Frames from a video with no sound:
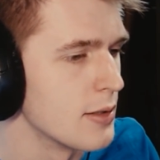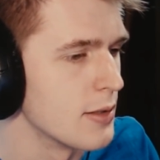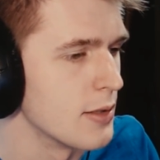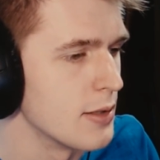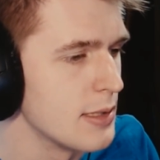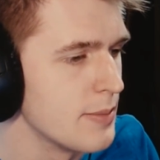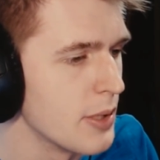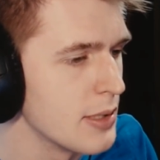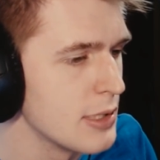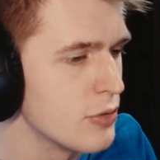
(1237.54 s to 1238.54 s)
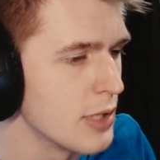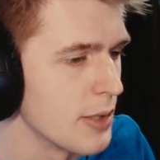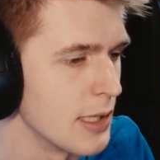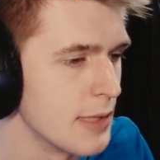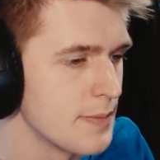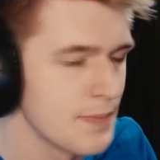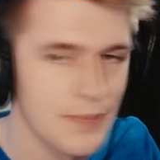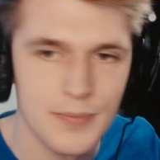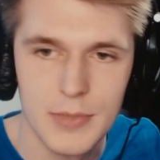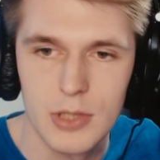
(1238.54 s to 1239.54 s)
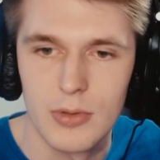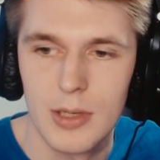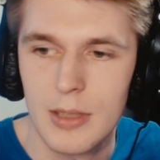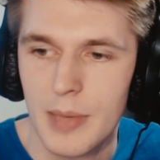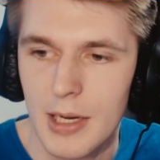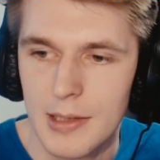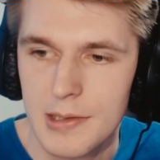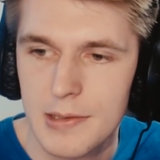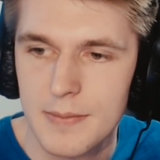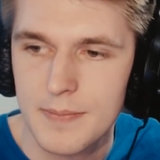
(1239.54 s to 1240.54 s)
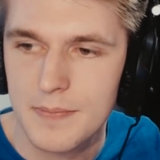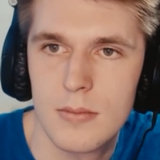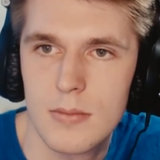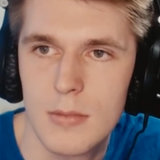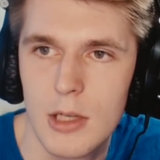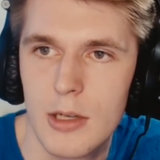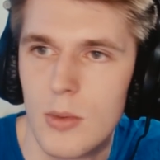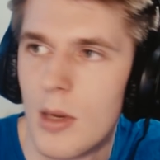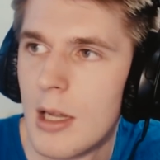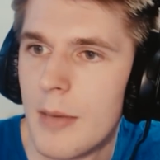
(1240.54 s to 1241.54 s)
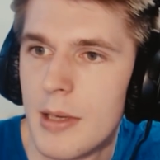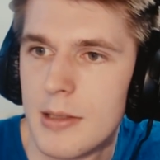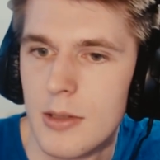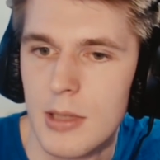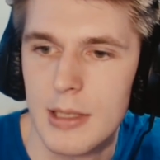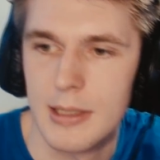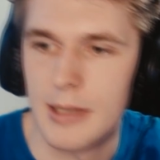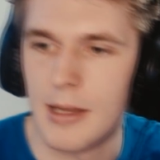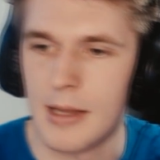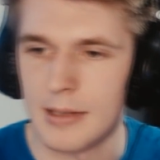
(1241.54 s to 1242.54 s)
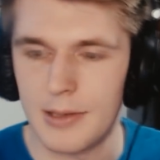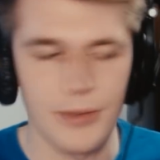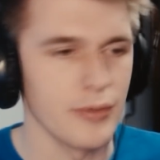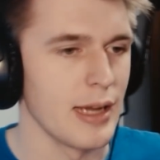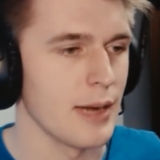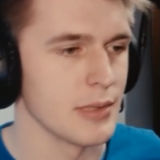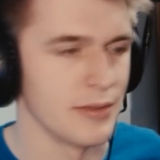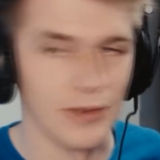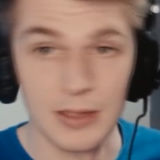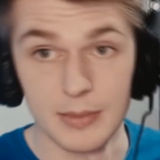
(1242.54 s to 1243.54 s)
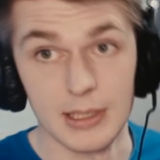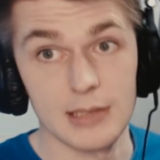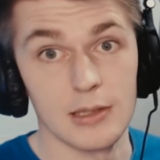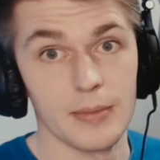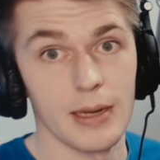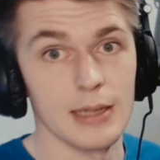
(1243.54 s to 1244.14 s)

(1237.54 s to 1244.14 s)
Holy moly granola. Granola bars. Alright, well, I might call it a day there. That's 3 hours of development. That's not bad.